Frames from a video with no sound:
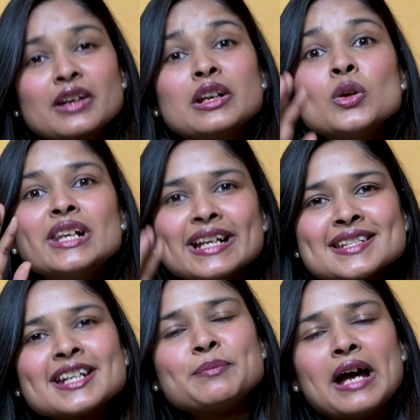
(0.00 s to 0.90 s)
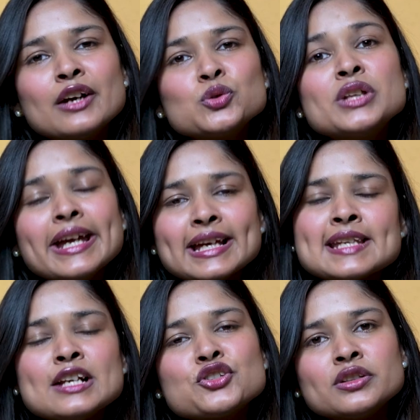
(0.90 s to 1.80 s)
Now let's get back to the
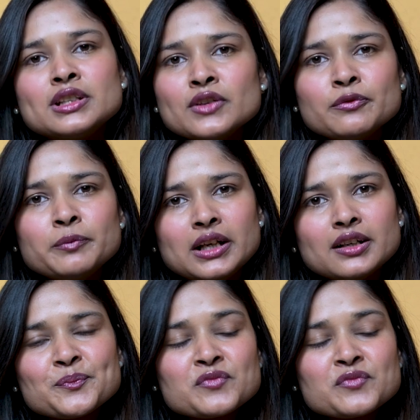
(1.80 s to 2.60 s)
Excel sheet that we have made.